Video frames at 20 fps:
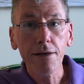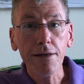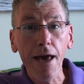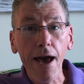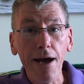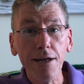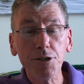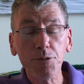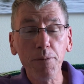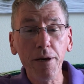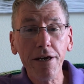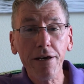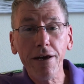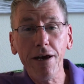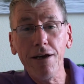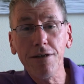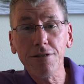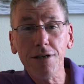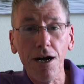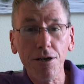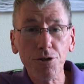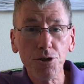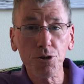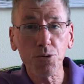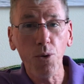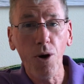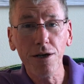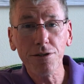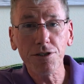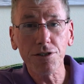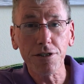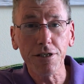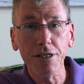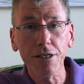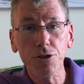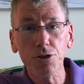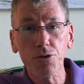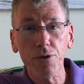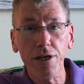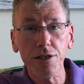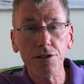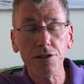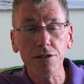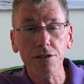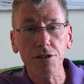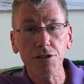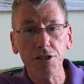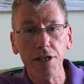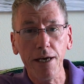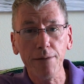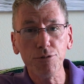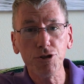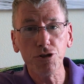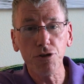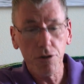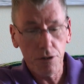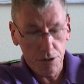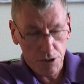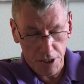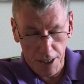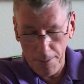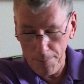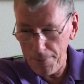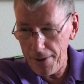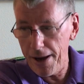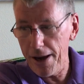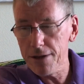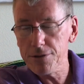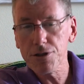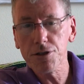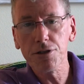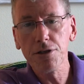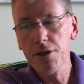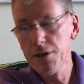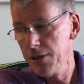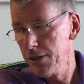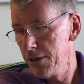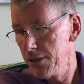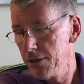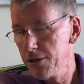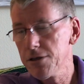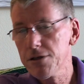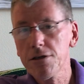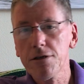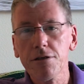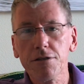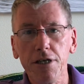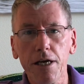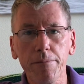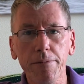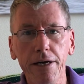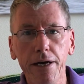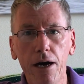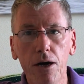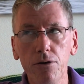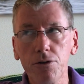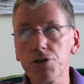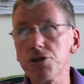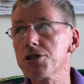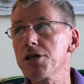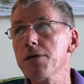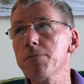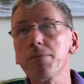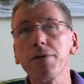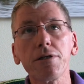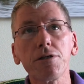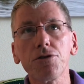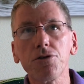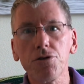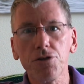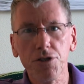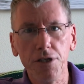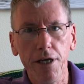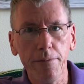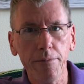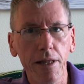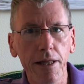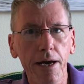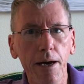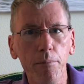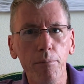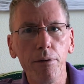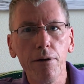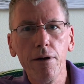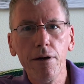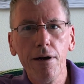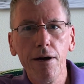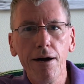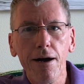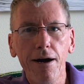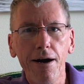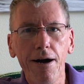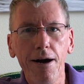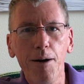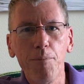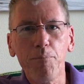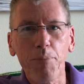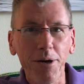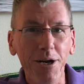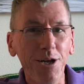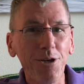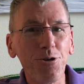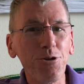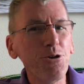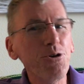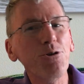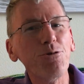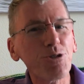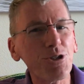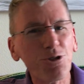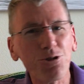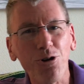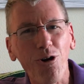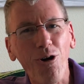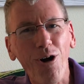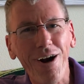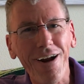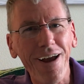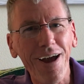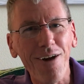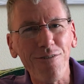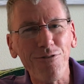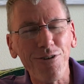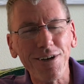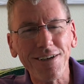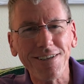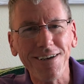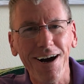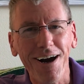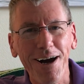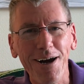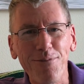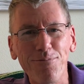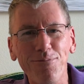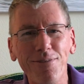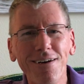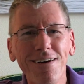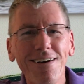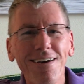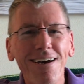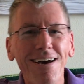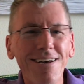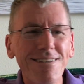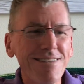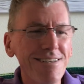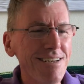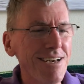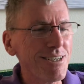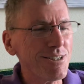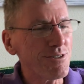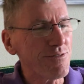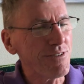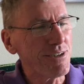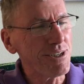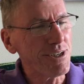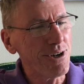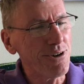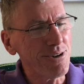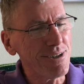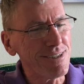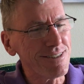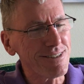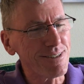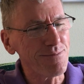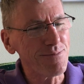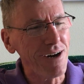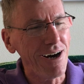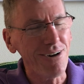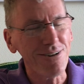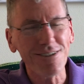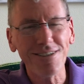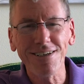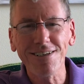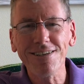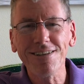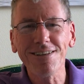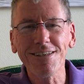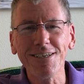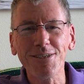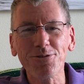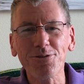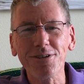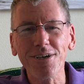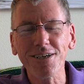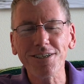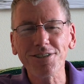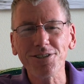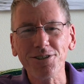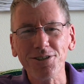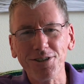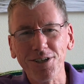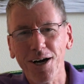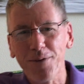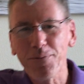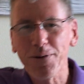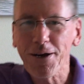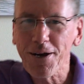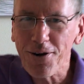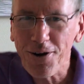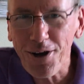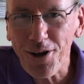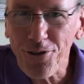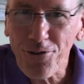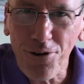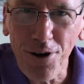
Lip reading: Yeah, it's me again, Dr. Swanson here, dressed in the same shirt, same pants, same couch, same picture, same lamp, but a new story every time. And today's video is about the introduction to topic area